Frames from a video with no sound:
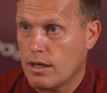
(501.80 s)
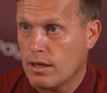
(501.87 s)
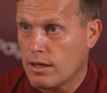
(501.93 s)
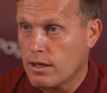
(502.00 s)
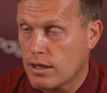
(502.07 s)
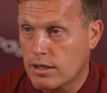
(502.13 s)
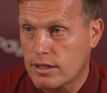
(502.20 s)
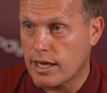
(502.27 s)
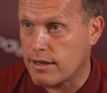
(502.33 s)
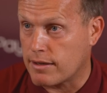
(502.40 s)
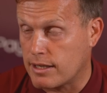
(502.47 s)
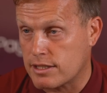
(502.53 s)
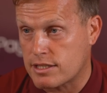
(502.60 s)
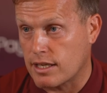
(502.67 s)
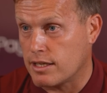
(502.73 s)
players? Yeah,
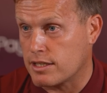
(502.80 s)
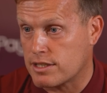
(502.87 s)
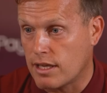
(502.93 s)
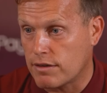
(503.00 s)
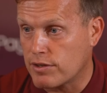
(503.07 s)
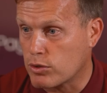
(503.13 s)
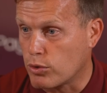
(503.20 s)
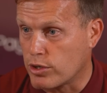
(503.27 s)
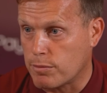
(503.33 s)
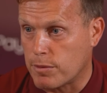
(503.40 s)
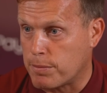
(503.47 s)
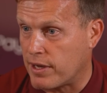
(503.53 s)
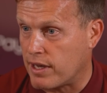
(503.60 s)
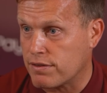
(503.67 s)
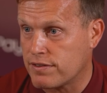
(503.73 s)
it's never going to
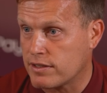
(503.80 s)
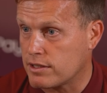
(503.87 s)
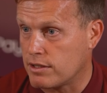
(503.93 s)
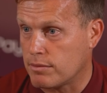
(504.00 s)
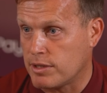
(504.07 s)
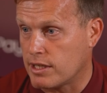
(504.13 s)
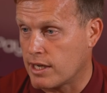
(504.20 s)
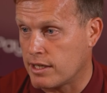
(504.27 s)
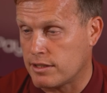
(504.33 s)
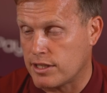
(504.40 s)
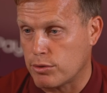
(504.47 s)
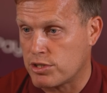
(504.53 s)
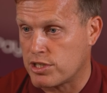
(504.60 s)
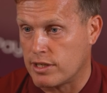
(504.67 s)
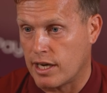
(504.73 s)
be perfect. I mean,
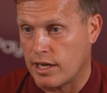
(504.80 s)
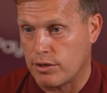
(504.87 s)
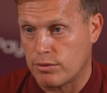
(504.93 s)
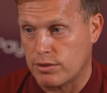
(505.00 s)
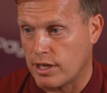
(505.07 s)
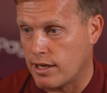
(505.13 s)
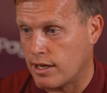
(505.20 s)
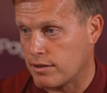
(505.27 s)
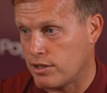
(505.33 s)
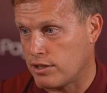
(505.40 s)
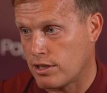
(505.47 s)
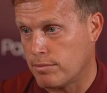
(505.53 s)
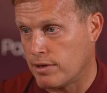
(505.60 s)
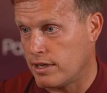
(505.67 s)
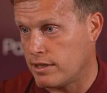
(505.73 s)
ideal scenario, yeah, you
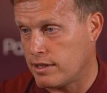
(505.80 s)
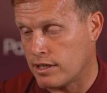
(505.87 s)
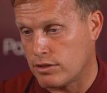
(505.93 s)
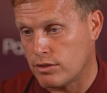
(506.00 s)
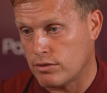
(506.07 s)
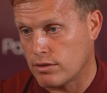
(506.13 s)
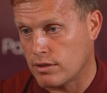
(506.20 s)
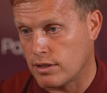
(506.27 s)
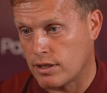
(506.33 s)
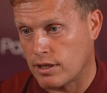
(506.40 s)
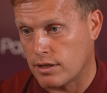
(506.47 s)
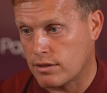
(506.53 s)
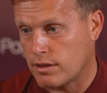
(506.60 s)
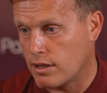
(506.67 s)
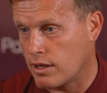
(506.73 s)
come in
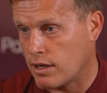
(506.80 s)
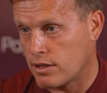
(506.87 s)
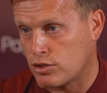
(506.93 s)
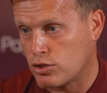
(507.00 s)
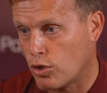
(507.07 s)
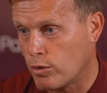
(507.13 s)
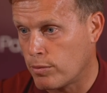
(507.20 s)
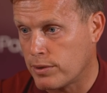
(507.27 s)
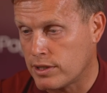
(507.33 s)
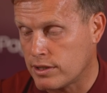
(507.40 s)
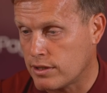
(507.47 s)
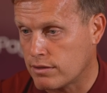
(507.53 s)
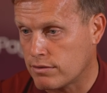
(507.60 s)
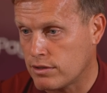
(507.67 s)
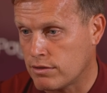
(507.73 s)
a job
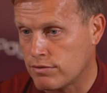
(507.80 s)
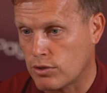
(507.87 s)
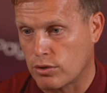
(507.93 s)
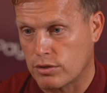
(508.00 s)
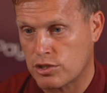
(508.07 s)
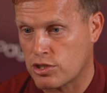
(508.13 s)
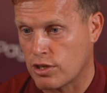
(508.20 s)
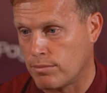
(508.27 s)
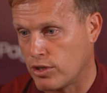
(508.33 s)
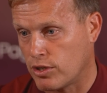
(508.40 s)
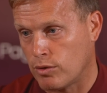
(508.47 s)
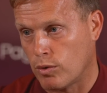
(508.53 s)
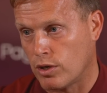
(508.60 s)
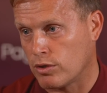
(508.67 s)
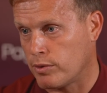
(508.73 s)
and you've got the summer
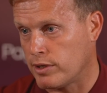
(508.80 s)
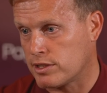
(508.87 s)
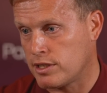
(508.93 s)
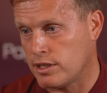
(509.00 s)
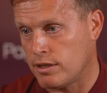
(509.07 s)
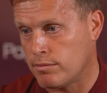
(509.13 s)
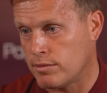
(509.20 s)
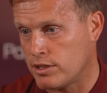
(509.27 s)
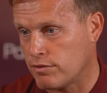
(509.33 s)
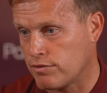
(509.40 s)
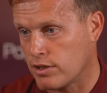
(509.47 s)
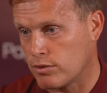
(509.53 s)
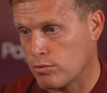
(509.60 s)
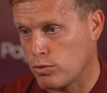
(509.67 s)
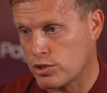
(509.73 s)
to work with a team and you've
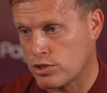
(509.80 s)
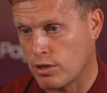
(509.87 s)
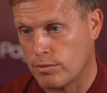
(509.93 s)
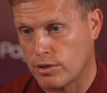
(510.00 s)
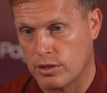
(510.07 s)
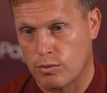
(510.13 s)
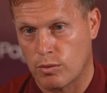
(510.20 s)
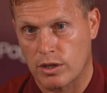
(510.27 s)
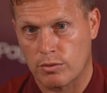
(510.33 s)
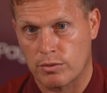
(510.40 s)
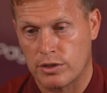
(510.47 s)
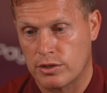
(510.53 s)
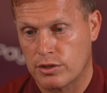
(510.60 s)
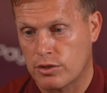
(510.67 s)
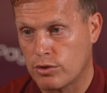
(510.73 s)
got the summer to work
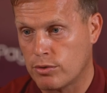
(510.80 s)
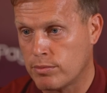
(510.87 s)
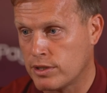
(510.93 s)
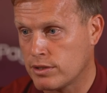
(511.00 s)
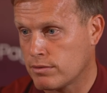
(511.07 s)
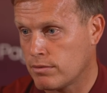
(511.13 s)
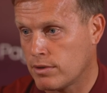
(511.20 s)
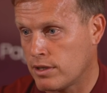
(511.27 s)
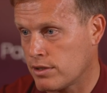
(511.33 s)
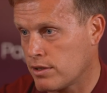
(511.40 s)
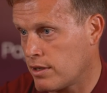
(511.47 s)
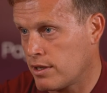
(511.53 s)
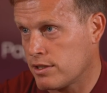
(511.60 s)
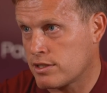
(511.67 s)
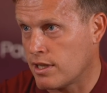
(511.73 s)
with a recruitment.
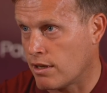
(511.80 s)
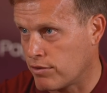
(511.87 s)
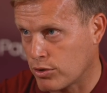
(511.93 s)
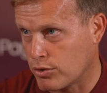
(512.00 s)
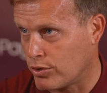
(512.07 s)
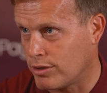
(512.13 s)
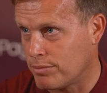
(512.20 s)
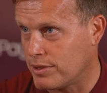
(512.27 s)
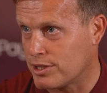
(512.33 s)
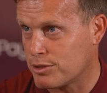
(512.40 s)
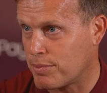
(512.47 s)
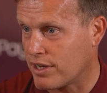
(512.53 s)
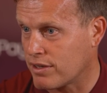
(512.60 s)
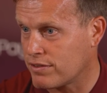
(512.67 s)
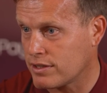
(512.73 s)
It's never going to be as
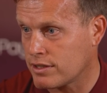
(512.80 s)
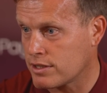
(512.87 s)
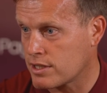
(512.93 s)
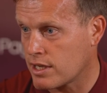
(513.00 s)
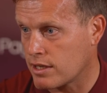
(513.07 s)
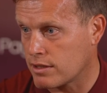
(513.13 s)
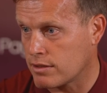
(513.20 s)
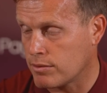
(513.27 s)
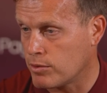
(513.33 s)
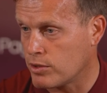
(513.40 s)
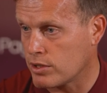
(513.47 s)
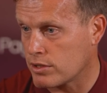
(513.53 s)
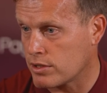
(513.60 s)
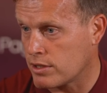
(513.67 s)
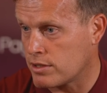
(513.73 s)
perfect as that. I
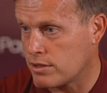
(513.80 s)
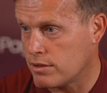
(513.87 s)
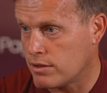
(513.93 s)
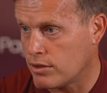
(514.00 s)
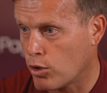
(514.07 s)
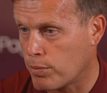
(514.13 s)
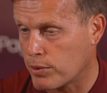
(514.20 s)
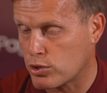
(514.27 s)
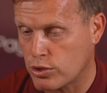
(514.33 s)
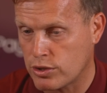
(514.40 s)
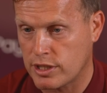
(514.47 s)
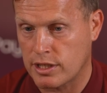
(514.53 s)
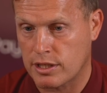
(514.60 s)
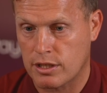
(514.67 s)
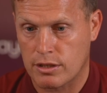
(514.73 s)
mean, the
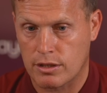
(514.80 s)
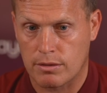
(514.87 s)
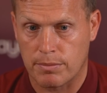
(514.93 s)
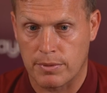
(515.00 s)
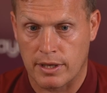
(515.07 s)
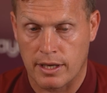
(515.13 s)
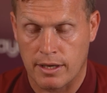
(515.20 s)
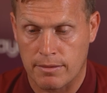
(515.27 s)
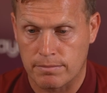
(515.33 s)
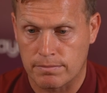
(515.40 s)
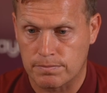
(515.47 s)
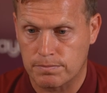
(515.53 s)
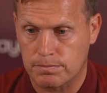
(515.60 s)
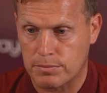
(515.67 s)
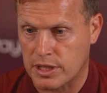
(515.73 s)
opportunity
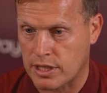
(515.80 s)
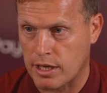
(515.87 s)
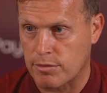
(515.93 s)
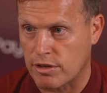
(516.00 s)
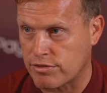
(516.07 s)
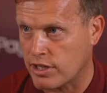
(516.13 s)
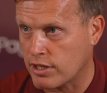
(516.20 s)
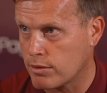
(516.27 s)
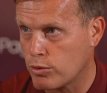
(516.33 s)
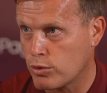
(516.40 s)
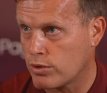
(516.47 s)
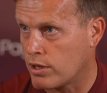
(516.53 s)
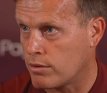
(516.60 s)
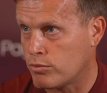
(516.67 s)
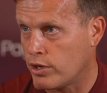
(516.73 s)
became
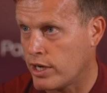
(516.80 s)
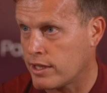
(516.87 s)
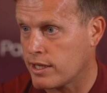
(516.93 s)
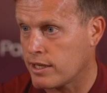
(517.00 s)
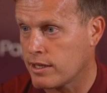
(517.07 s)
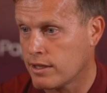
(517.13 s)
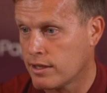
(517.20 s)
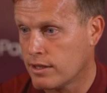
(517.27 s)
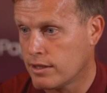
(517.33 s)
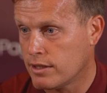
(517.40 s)
available, I'm ready,